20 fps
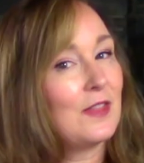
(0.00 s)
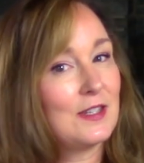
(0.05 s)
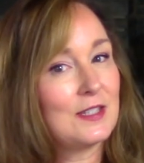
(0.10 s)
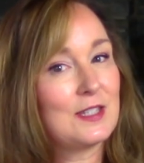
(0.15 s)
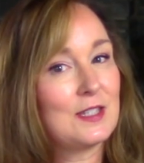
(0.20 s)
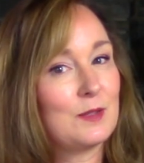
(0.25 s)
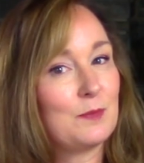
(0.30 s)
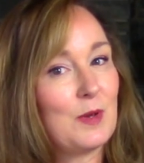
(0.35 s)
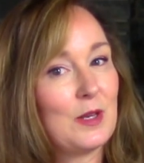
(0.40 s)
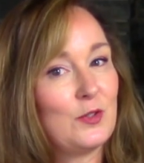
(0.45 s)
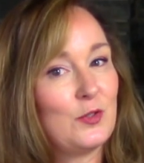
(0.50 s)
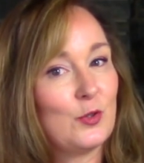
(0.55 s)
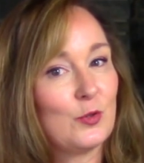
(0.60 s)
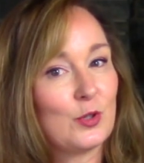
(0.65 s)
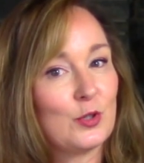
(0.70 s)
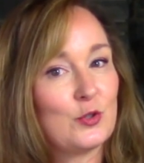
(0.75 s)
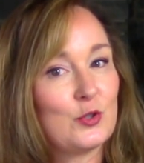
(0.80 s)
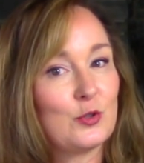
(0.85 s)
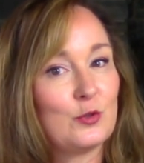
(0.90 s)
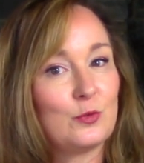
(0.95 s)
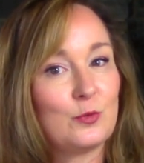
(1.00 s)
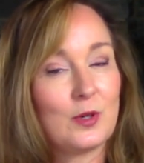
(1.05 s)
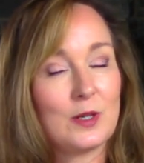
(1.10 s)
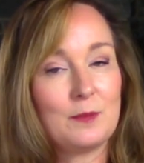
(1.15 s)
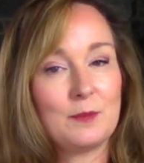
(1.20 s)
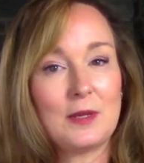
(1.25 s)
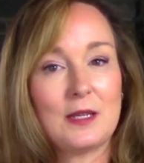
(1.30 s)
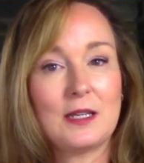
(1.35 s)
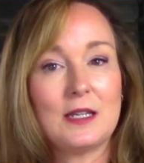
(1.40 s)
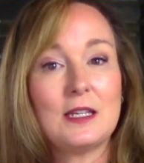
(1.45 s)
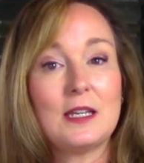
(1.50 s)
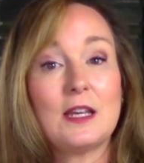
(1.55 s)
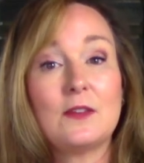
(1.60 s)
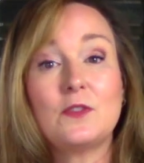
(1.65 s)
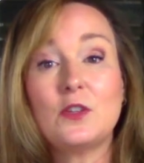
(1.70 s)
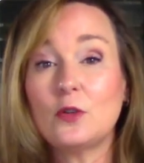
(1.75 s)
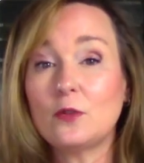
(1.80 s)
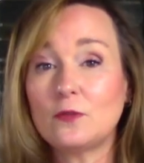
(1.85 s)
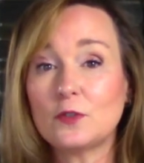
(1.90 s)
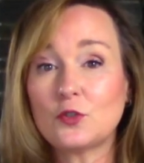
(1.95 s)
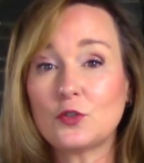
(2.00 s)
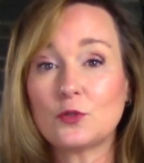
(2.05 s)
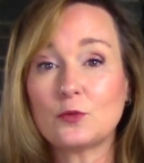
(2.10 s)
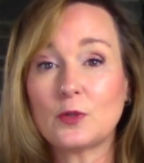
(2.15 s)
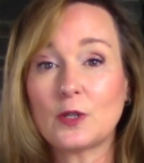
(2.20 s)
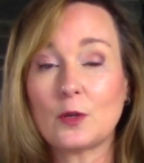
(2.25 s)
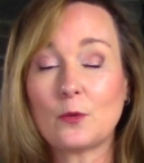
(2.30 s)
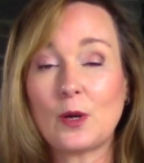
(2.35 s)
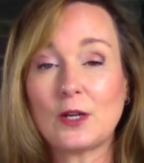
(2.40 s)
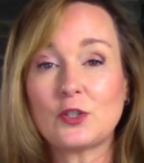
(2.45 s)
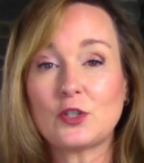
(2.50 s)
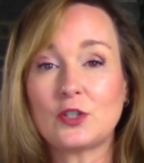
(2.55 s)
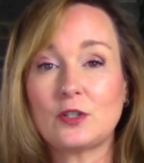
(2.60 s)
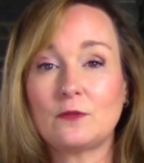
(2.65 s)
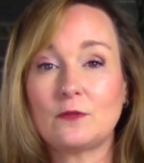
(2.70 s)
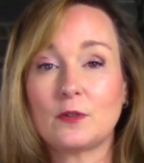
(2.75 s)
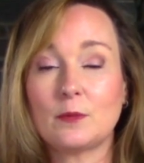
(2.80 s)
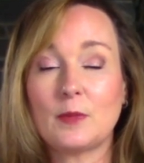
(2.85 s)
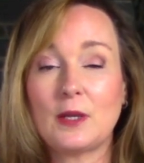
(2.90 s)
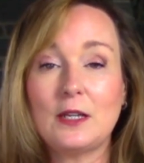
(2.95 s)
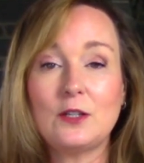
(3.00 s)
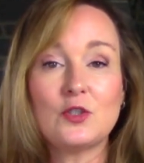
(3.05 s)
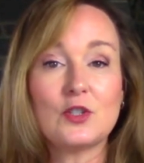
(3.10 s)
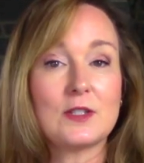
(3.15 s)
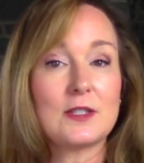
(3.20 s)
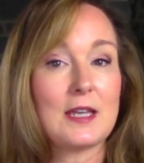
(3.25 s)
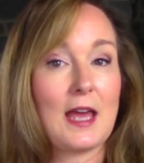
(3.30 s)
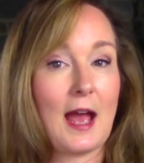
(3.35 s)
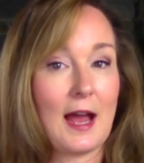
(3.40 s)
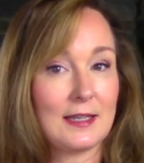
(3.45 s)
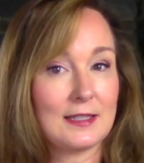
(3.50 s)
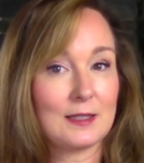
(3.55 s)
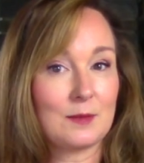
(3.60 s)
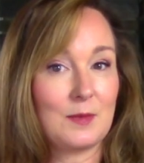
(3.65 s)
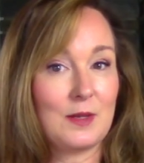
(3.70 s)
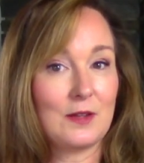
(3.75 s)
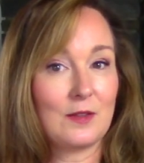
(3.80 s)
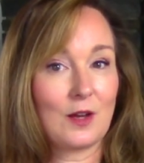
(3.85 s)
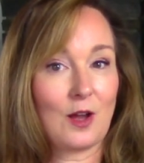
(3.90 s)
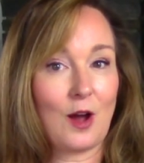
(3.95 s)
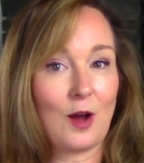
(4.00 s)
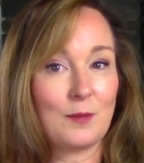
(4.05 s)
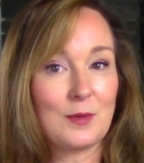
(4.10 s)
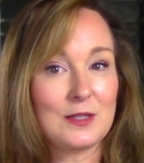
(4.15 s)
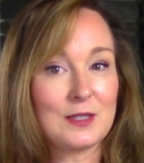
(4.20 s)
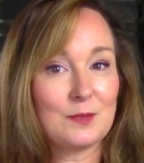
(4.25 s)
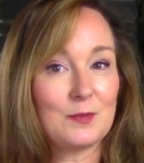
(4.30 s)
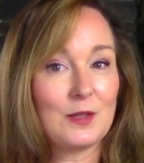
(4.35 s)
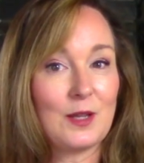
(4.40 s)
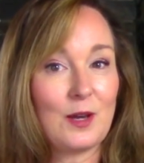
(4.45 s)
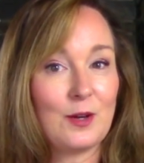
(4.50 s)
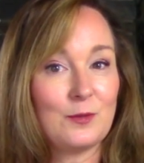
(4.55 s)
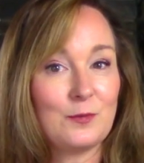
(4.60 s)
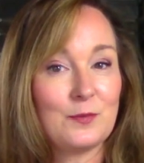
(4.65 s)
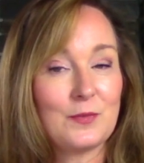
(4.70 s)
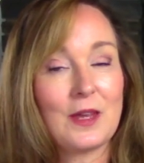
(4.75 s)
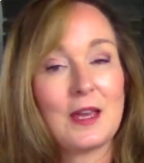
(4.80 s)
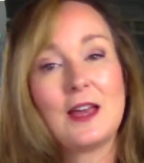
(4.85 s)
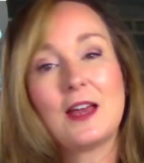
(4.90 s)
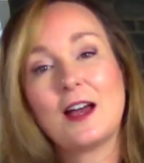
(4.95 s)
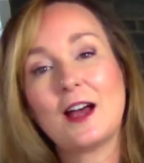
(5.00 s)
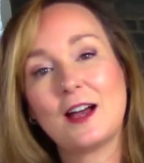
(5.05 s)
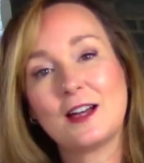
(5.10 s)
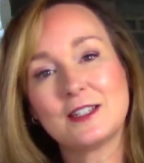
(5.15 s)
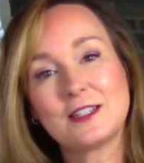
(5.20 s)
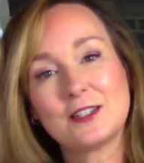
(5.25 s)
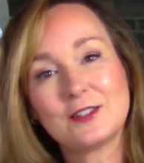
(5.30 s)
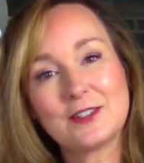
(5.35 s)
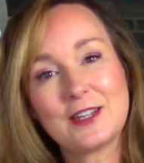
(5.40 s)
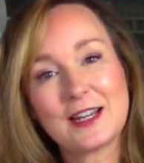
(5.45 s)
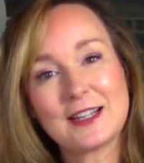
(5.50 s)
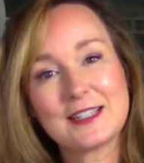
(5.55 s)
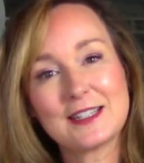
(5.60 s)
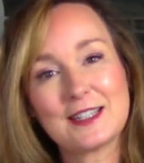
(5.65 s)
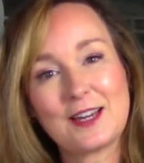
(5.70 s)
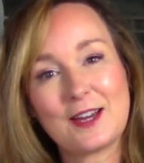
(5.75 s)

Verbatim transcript: This has been your jewelry minute. If you have a jewelry question for me, just ask me in the comments below. Until next